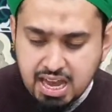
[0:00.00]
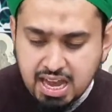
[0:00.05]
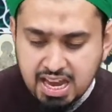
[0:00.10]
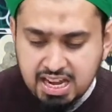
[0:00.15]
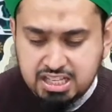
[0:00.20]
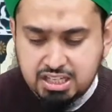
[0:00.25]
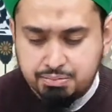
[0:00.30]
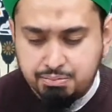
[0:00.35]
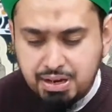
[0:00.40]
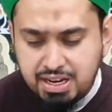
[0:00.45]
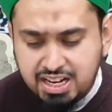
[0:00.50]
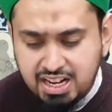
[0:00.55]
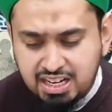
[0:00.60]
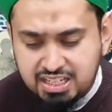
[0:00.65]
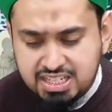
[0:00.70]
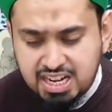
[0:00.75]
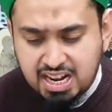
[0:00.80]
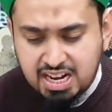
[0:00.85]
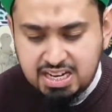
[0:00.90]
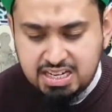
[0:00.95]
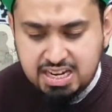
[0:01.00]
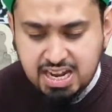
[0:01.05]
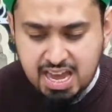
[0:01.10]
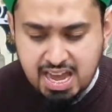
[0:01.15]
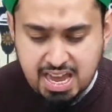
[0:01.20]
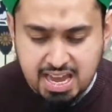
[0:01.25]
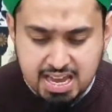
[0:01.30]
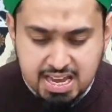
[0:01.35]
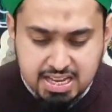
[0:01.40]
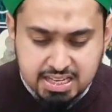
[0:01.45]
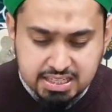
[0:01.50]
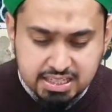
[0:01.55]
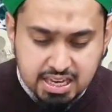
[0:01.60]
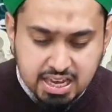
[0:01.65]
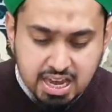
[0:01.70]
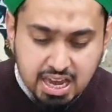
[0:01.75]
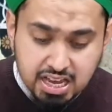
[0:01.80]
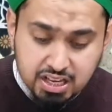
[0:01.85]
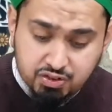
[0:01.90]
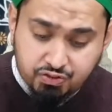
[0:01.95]
its middle 10 days
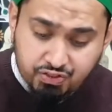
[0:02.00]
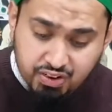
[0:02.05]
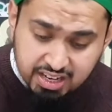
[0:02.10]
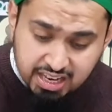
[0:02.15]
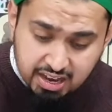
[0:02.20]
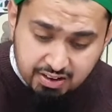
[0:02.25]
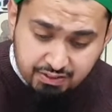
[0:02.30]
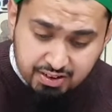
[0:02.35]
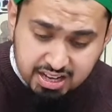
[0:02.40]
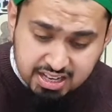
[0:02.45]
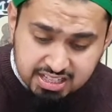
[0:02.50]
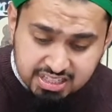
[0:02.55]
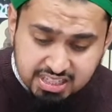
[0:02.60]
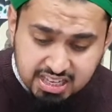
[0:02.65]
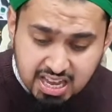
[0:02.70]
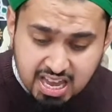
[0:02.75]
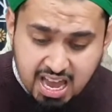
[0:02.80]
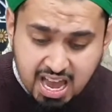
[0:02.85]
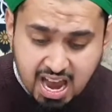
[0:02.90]
is forgiveness,